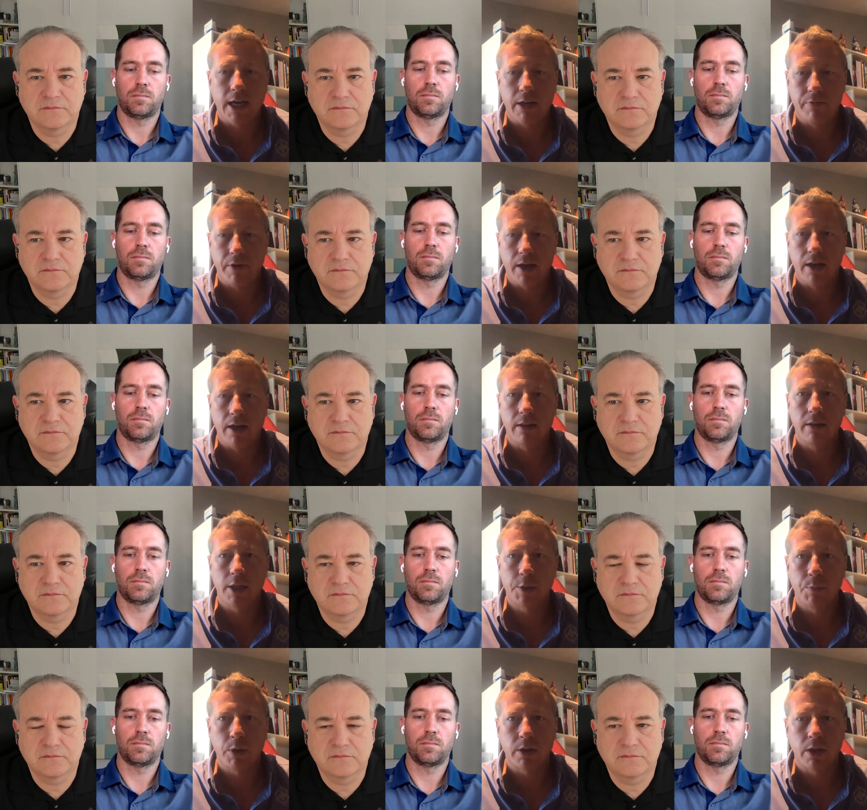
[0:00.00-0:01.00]
Speaker 1: instead
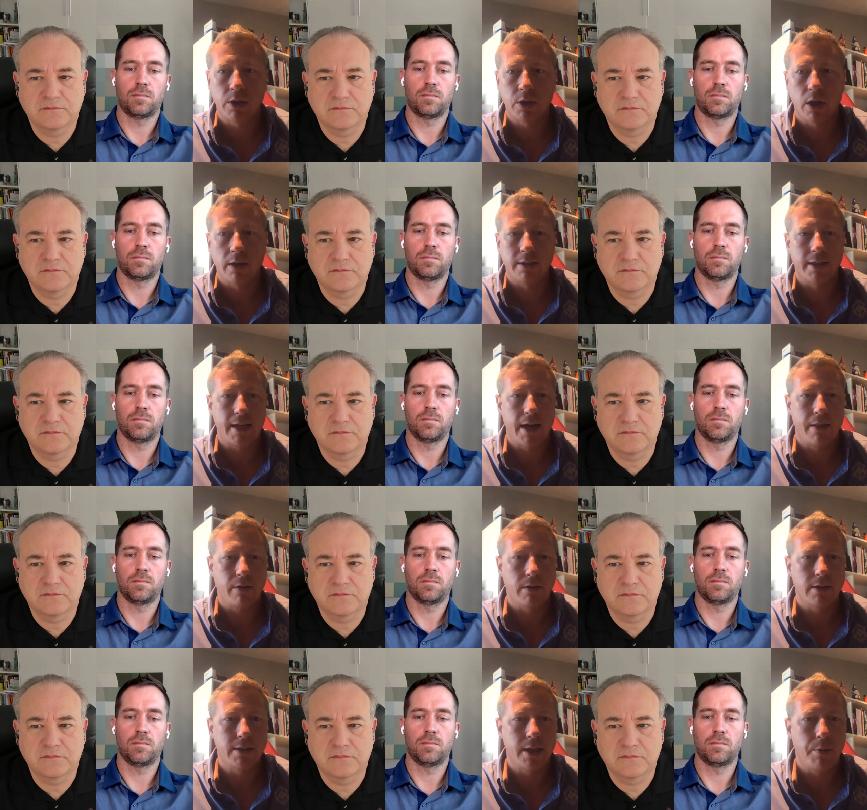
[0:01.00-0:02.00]
of let's put this all
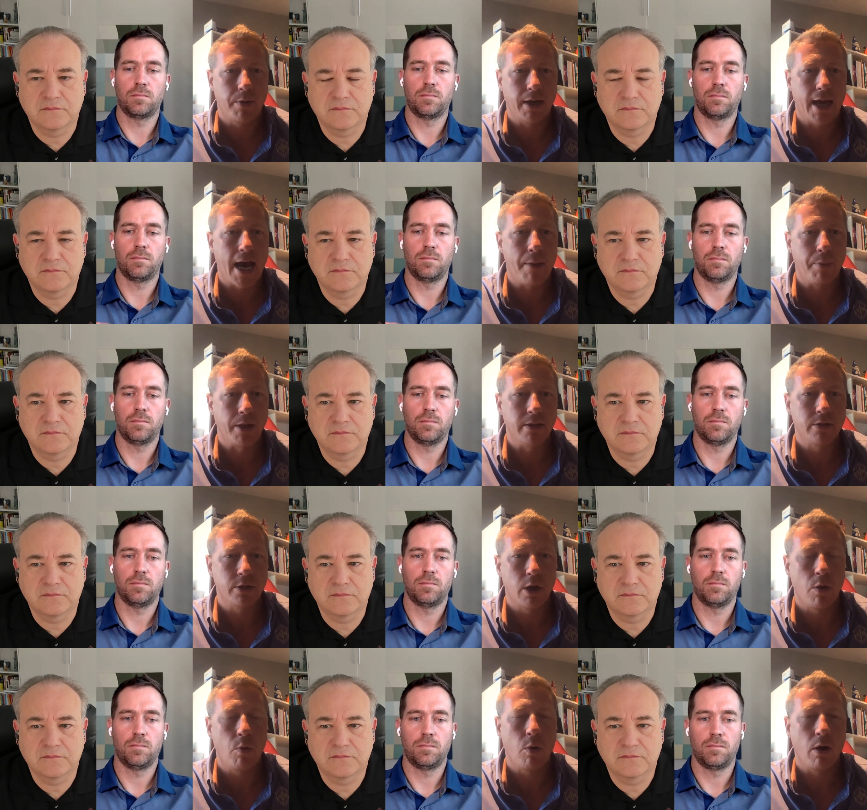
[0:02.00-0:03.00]
together and see what
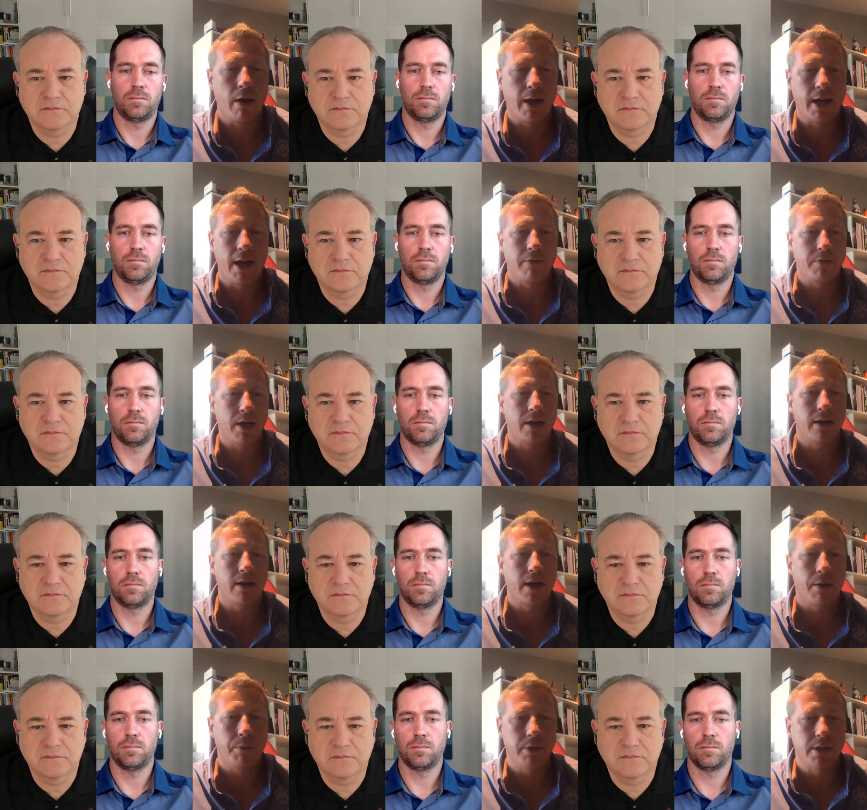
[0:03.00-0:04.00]
happens. Don't worry, I've
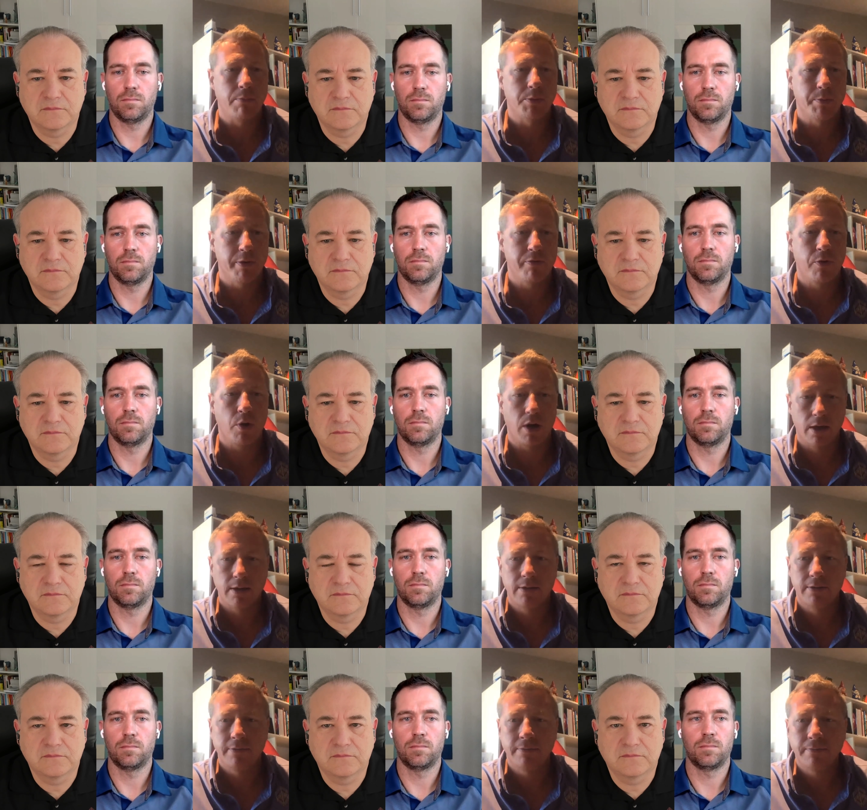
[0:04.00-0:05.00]
done it a couple times
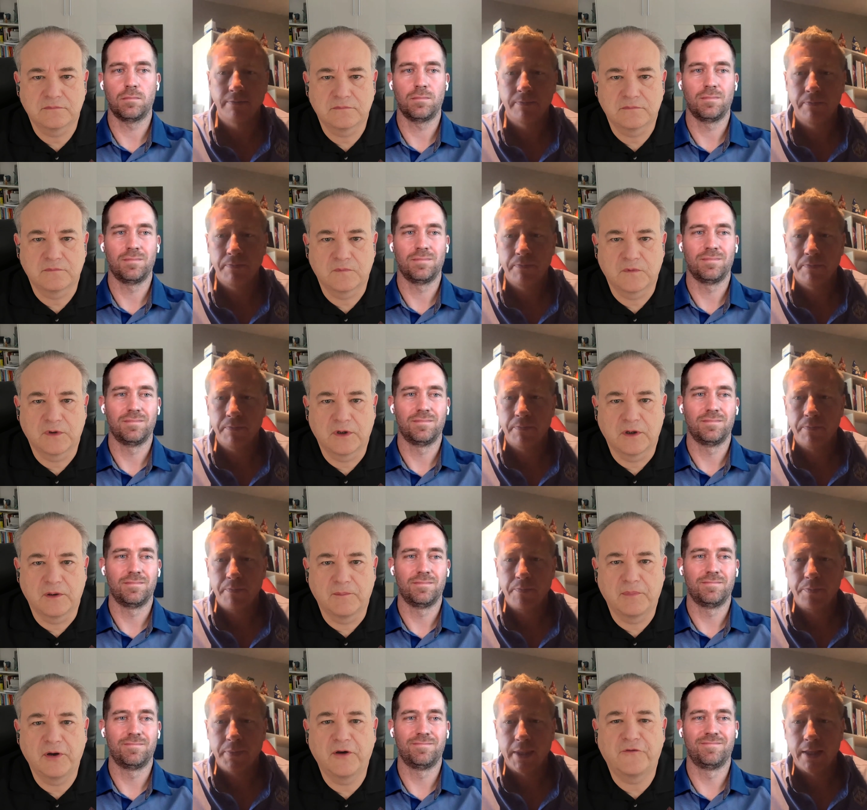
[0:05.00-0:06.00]
before.
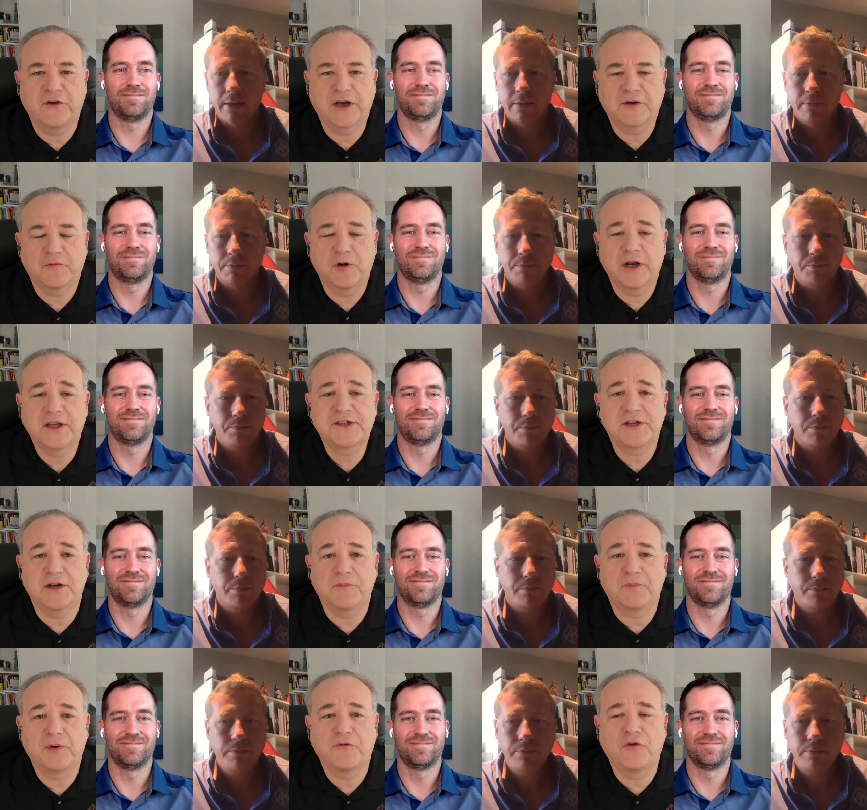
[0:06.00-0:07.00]
Speaker 2: Perfect. Well, listen,
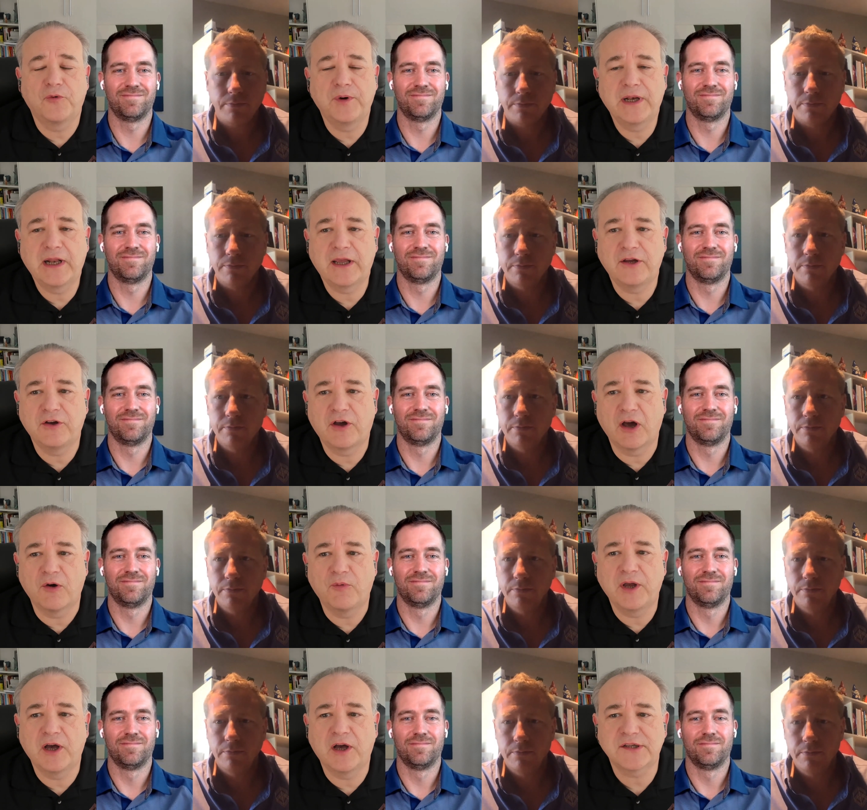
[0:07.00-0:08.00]
before we let you go,
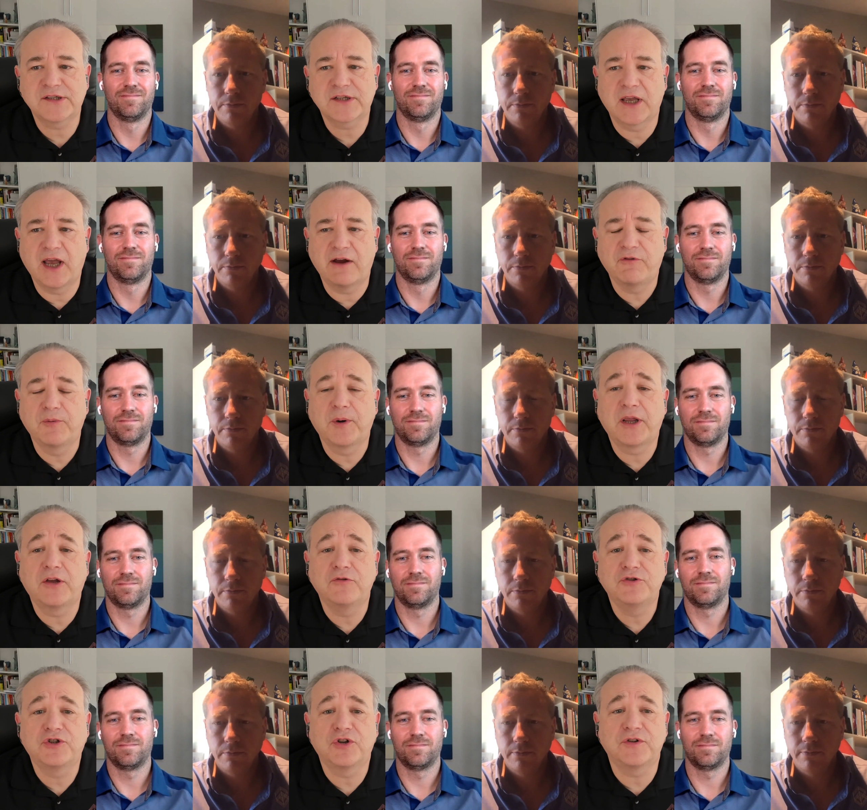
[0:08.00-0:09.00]
we ask everybody who
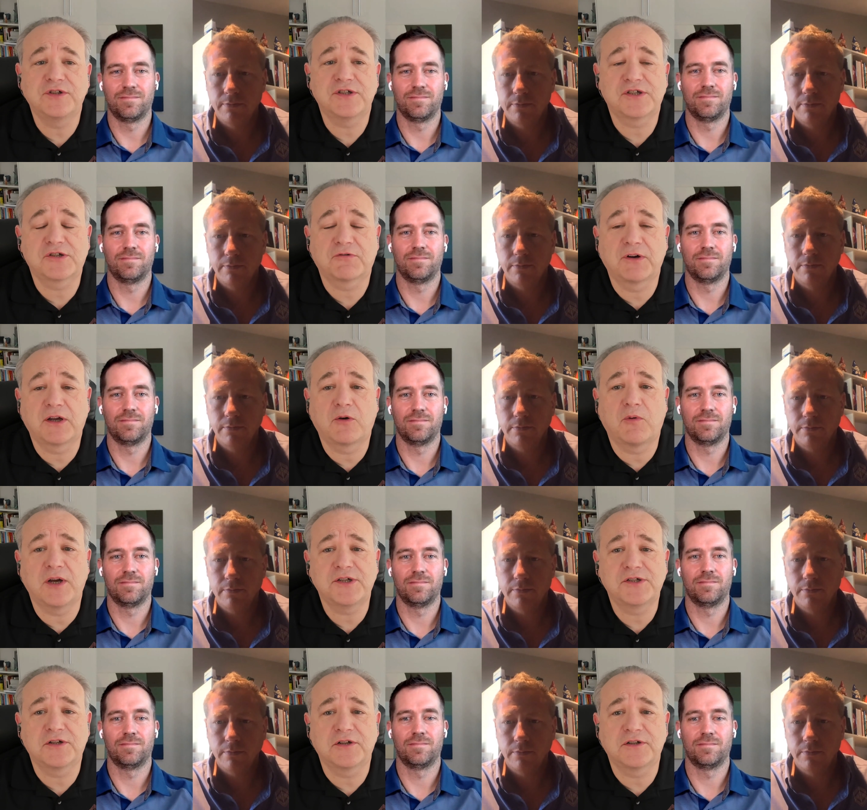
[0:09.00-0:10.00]
joins us 3
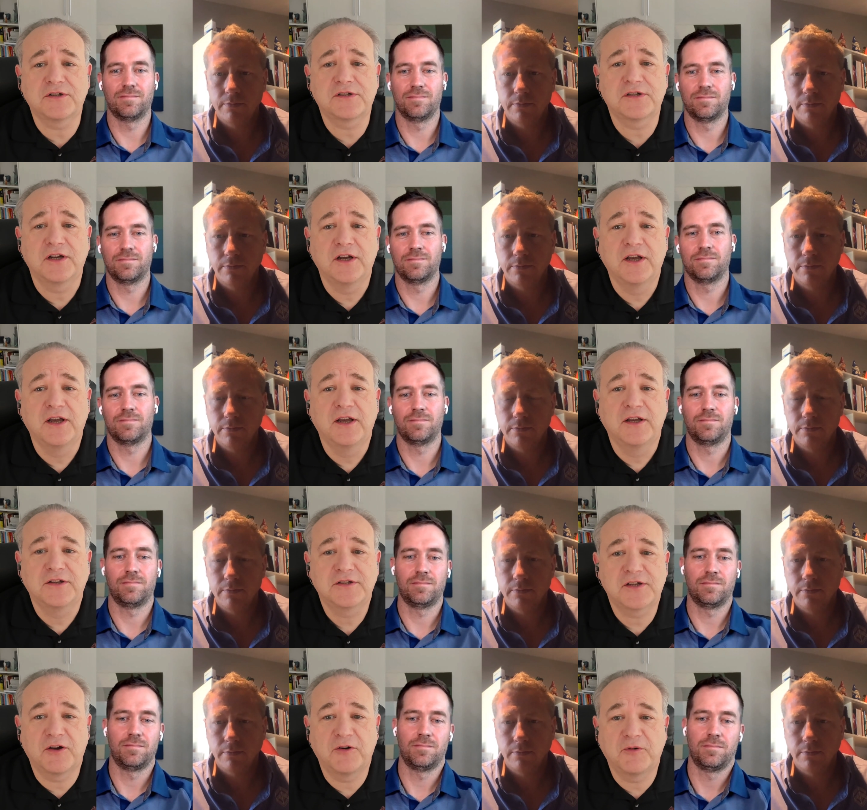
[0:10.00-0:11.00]
questions.
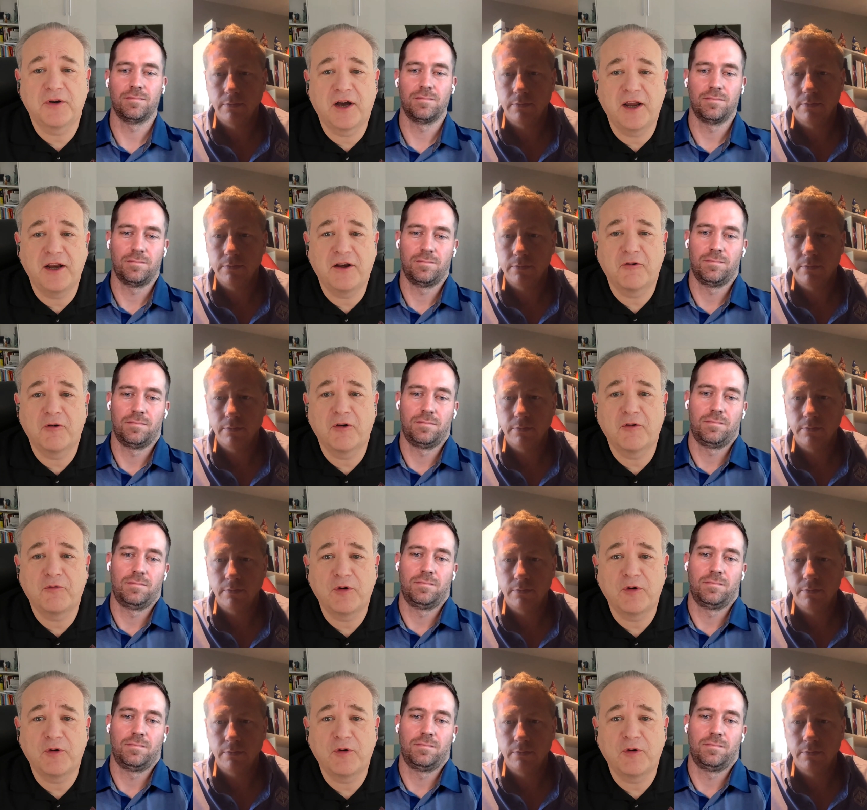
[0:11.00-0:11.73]
So I don't know if